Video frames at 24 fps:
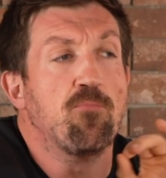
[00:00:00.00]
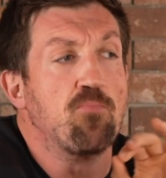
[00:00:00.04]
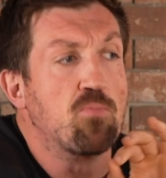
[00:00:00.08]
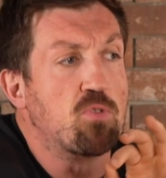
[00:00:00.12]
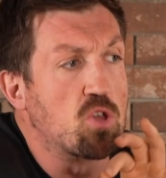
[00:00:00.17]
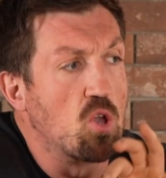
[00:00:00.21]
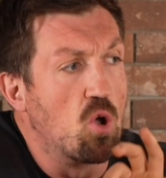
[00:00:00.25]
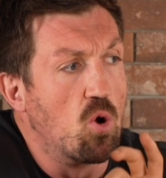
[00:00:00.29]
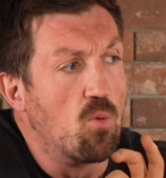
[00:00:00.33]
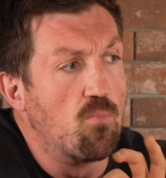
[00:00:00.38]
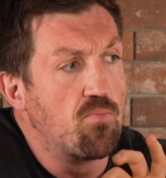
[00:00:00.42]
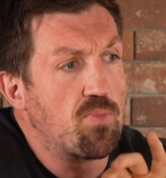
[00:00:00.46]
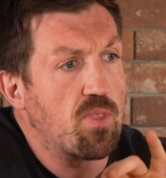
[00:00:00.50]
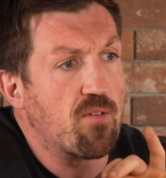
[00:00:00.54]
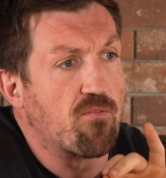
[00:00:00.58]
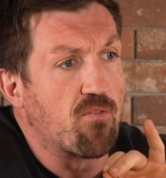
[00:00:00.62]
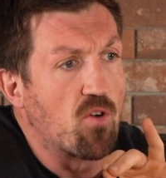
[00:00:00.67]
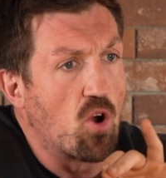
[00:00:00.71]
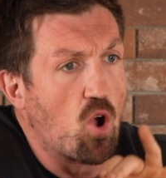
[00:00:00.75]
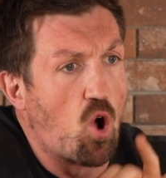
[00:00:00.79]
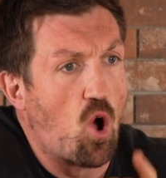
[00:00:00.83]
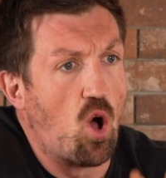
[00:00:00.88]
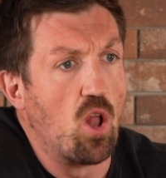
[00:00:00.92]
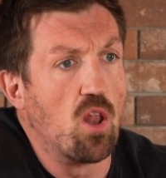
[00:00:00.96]
So
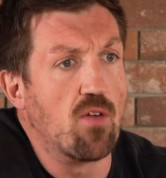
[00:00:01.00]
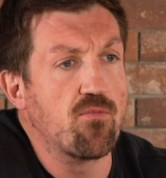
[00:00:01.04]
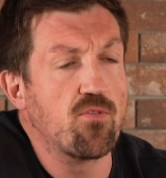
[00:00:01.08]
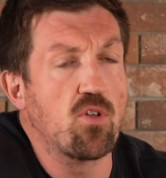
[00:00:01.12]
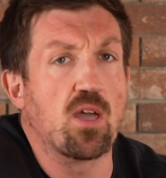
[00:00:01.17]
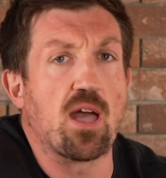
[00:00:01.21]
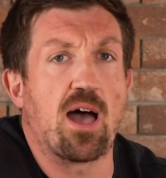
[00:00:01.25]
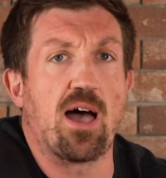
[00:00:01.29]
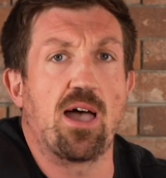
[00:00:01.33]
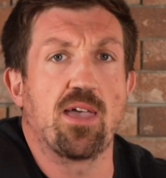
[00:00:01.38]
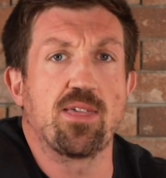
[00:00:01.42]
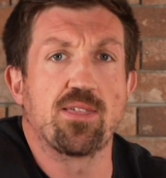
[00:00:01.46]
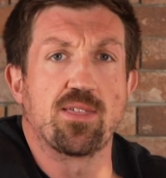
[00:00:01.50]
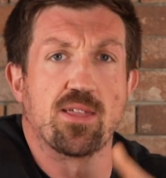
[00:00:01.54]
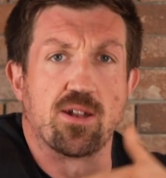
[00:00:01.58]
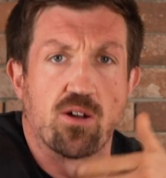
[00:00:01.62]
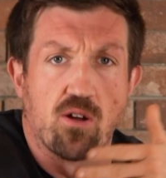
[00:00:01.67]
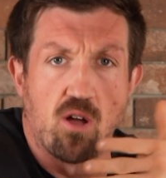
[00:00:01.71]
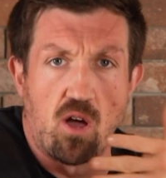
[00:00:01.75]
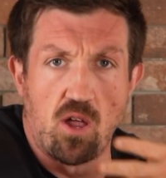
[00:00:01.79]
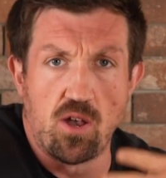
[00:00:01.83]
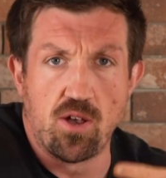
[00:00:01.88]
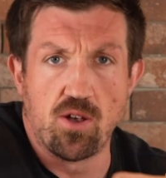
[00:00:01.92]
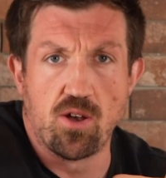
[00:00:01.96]
for all of you guys that
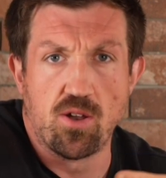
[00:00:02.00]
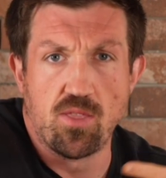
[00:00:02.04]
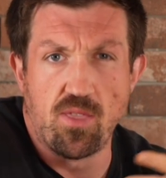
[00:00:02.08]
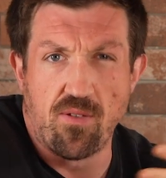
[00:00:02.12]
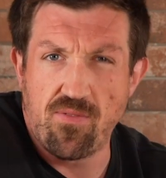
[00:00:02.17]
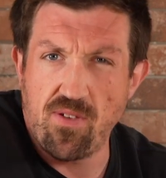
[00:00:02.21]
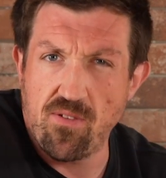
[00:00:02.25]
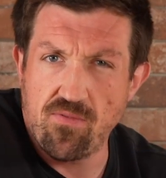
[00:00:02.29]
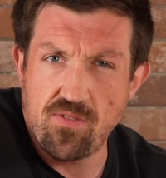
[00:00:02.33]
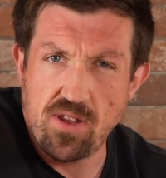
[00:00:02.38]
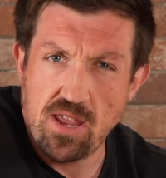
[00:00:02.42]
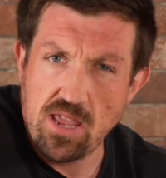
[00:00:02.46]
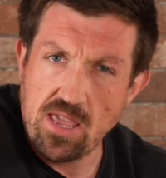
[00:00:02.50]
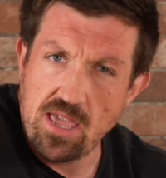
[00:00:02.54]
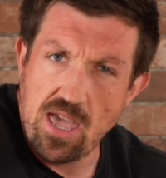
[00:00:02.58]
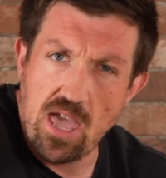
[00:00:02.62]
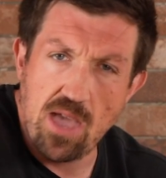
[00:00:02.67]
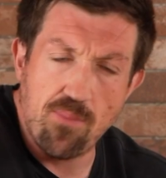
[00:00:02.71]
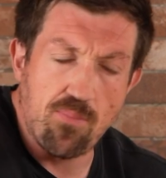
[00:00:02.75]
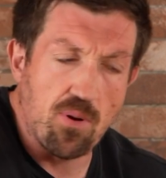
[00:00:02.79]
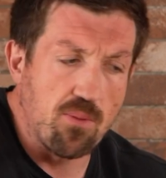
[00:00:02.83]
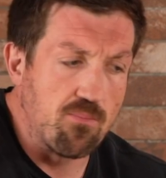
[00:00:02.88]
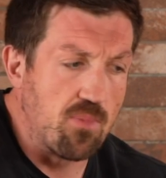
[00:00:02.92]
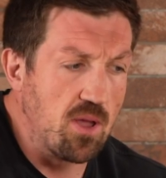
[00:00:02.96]
are under the
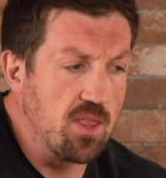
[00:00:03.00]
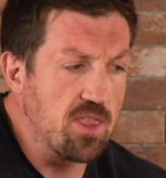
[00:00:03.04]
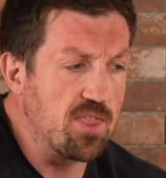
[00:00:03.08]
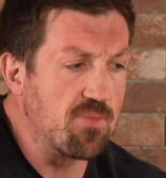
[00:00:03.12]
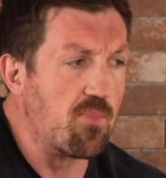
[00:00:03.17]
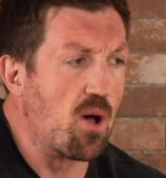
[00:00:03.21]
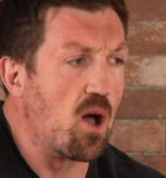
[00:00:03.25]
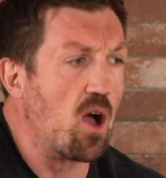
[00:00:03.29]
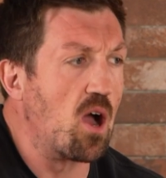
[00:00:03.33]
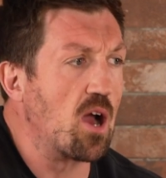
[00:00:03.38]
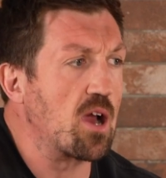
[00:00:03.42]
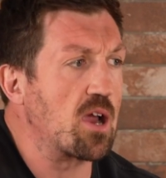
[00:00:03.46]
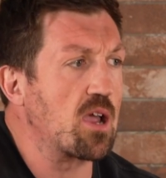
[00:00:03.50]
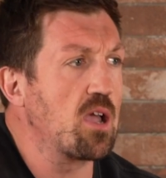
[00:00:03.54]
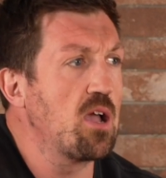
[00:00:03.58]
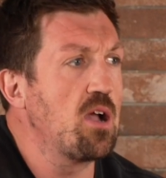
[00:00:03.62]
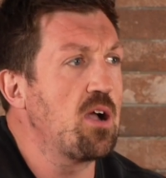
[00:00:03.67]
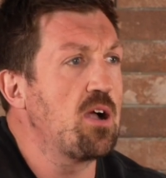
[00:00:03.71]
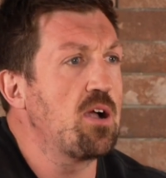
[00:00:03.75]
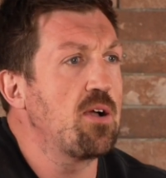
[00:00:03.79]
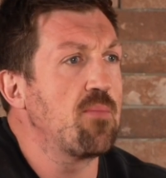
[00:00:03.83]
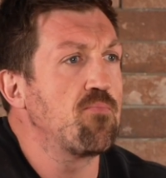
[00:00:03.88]
15K per month mark,